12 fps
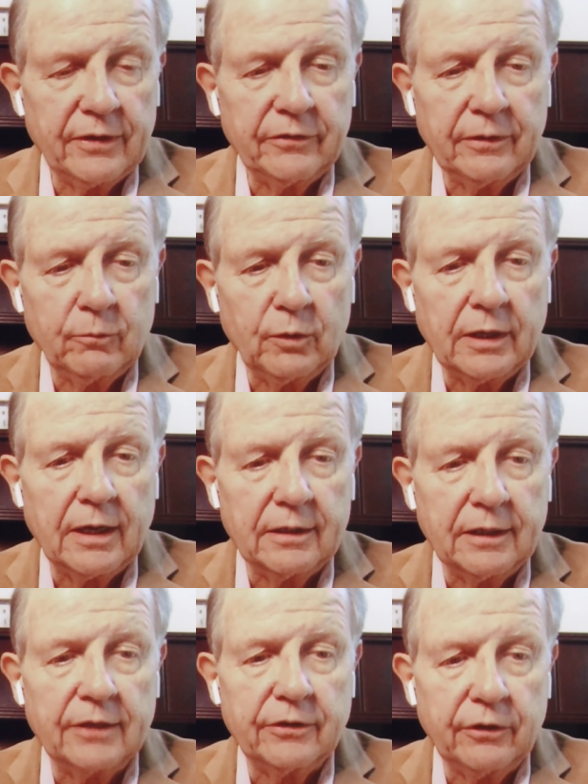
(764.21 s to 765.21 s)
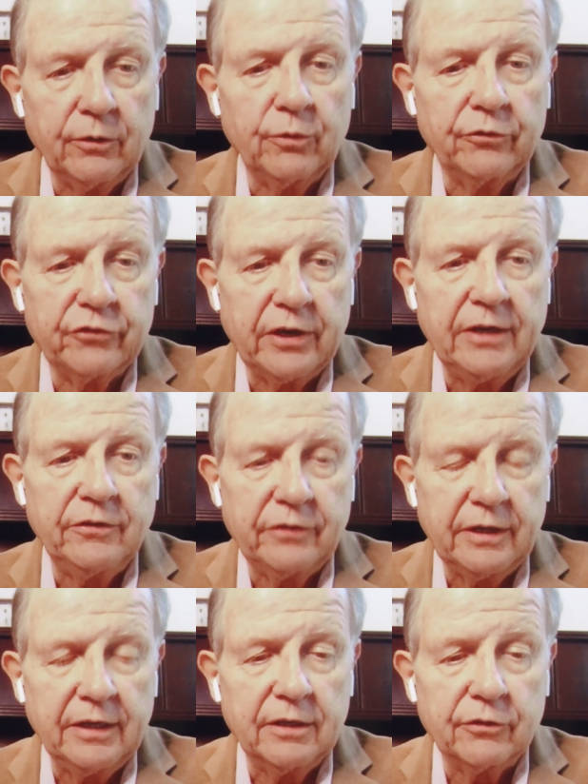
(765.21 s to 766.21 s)
I said, what I'd like to do is change
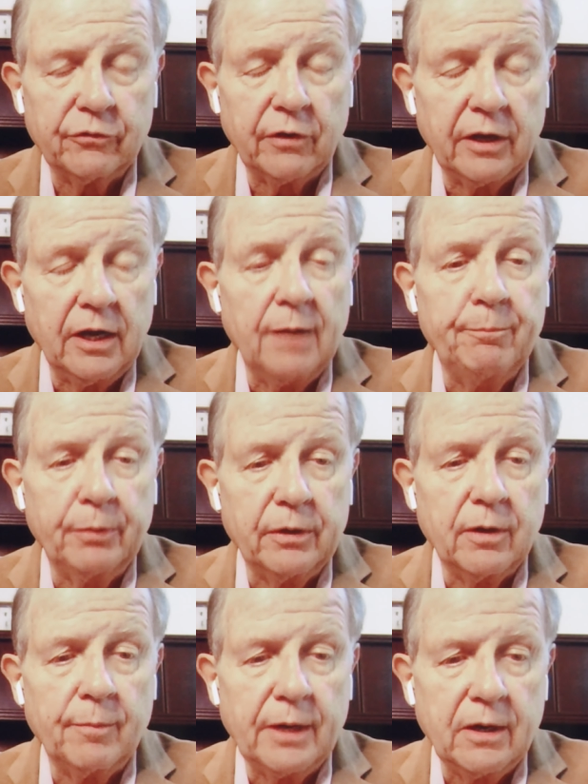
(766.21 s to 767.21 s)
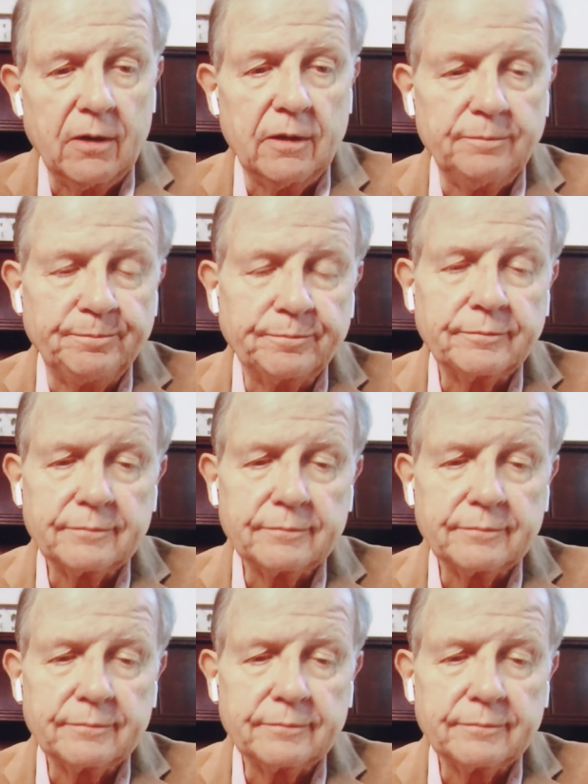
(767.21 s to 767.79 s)
the industry. God put it on my heart.